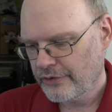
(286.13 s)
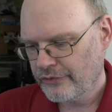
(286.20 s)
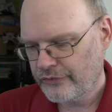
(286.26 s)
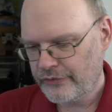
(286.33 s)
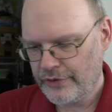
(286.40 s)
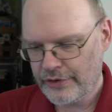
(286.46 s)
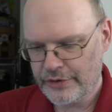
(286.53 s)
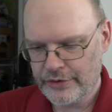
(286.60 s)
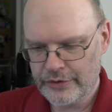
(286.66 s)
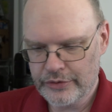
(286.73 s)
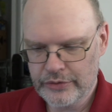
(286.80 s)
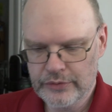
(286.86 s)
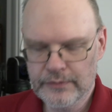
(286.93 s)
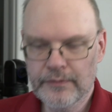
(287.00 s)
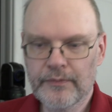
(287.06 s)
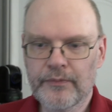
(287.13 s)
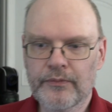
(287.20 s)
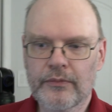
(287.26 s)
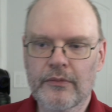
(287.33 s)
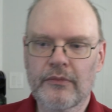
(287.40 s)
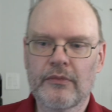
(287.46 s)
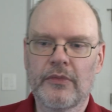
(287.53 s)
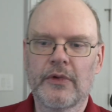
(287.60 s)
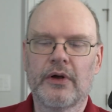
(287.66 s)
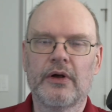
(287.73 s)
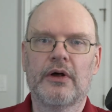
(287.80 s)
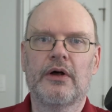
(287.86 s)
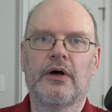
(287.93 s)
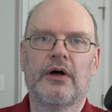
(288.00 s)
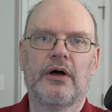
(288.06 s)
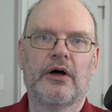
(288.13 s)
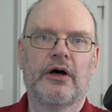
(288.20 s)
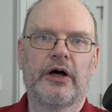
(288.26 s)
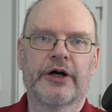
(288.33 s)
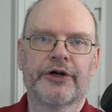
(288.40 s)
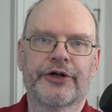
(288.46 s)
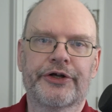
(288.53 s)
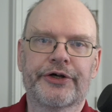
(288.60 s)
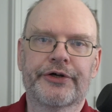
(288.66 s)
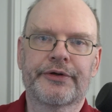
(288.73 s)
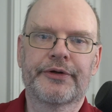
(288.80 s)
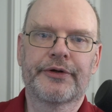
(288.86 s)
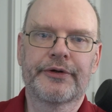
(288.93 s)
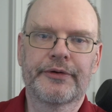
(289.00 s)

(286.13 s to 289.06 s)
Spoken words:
So I'm going to